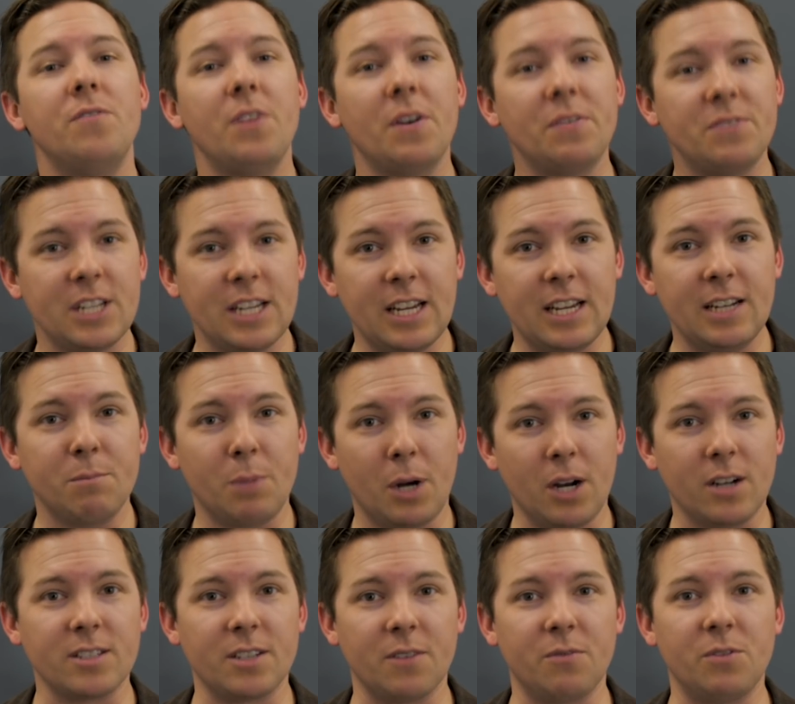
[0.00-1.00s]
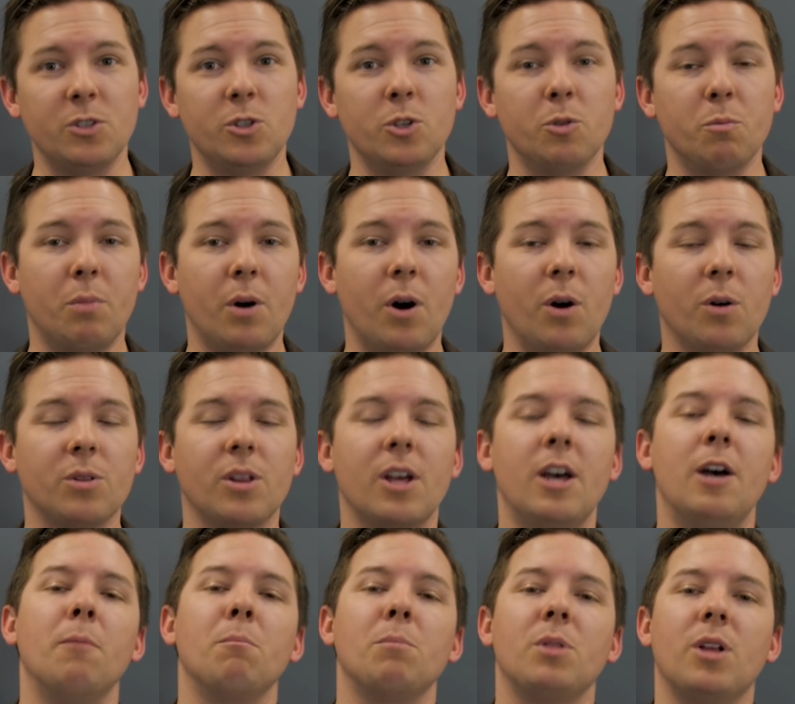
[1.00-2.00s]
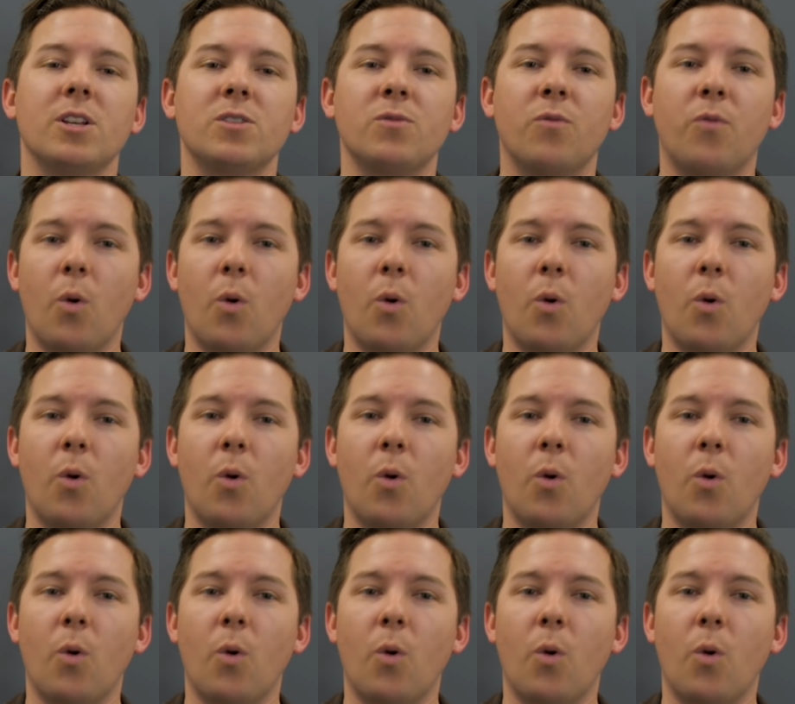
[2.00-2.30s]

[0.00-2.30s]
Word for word: $15 if you do both, plus